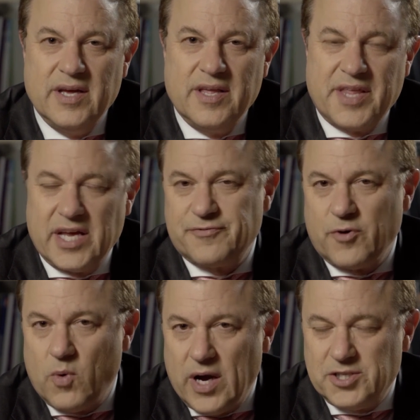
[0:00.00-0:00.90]
Thanks for
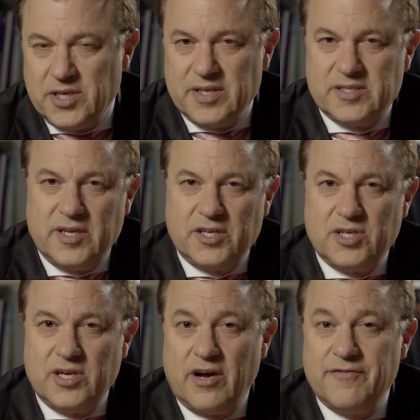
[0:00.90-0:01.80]
watching this
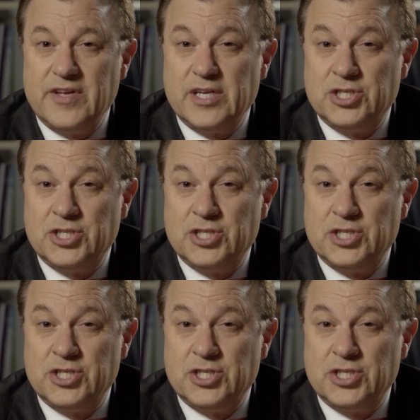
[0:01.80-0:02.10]
edition of